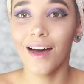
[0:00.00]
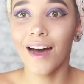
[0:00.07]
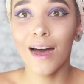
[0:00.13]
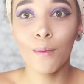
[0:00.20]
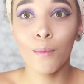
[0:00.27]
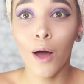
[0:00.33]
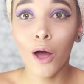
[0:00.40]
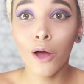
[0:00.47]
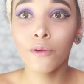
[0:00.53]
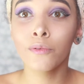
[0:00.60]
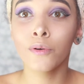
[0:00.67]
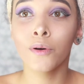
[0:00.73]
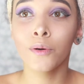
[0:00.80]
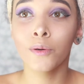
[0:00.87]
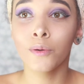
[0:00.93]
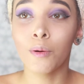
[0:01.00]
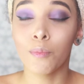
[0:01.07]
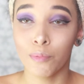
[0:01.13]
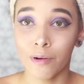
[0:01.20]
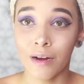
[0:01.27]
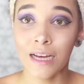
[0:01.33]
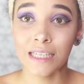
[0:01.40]
I'm overall
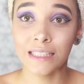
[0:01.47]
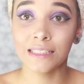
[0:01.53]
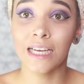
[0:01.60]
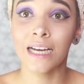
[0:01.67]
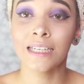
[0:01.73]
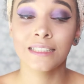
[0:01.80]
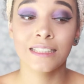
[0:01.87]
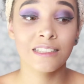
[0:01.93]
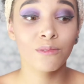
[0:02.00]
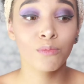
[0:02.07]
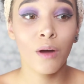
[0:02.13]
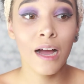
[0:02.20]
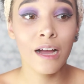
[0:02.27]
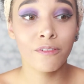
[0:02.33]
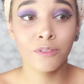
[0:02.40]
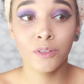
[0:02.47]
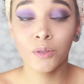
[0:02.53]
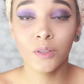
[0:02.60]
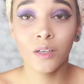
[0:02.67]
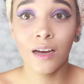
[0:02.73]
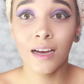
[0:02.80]
impressed. I can see why Fluid